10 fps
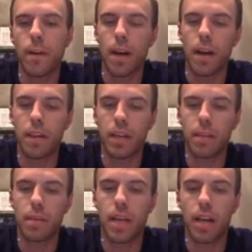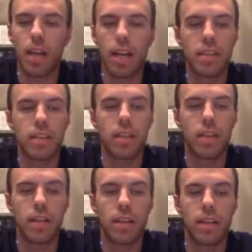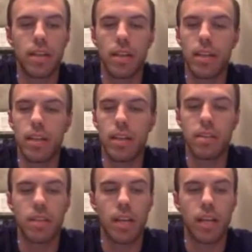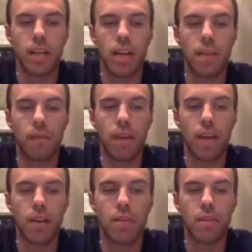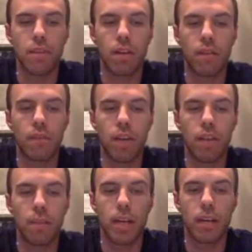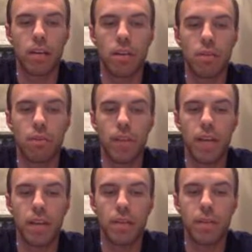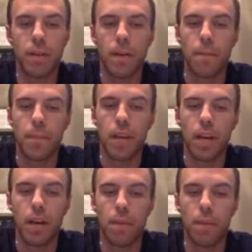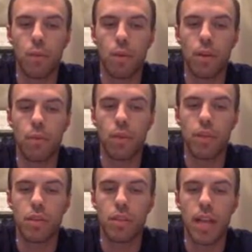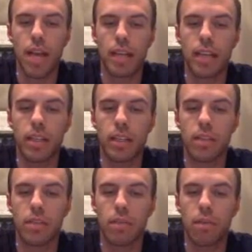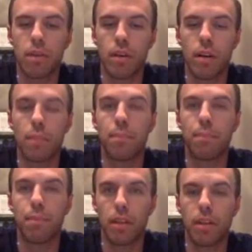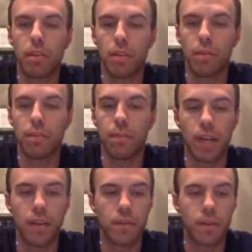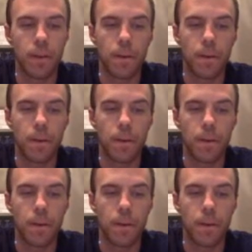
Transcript: that can be analyzed is economic values, followed by cultural values. The one which is lacking in the story are political values.